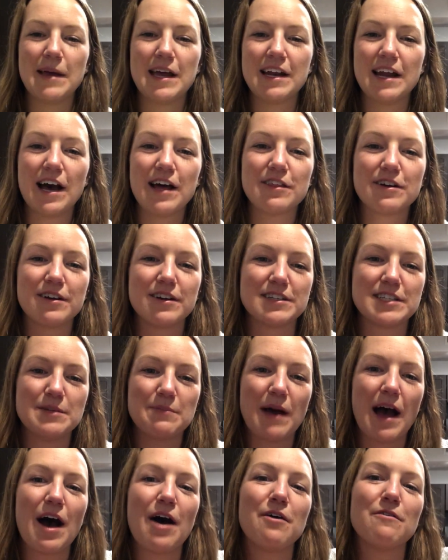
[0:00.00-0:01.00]
and others
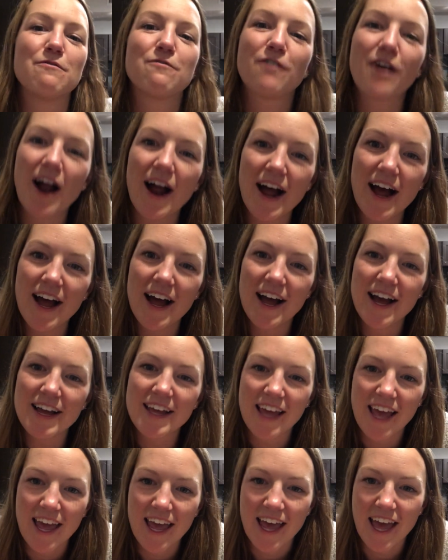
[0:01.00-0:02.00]
about frog
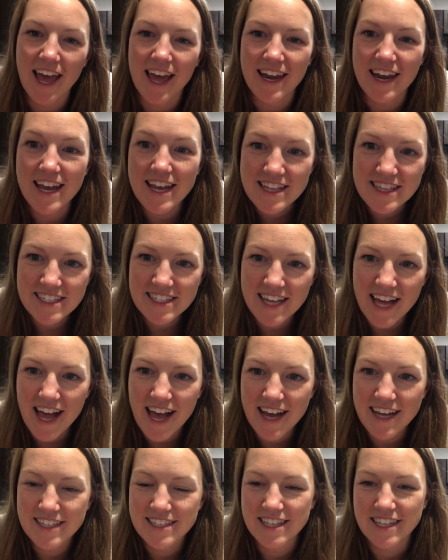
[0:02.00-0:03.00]
and
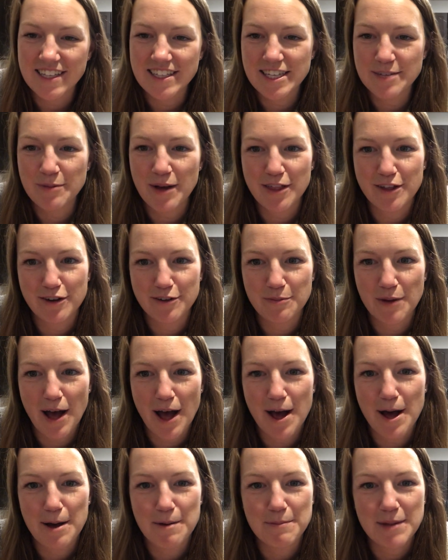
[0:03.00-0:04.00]
insects and some other
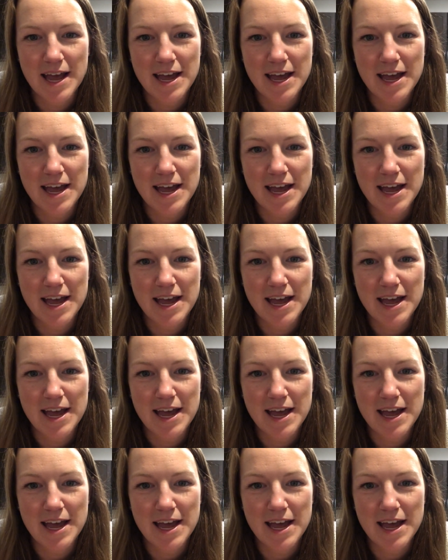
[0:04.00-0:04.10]
um,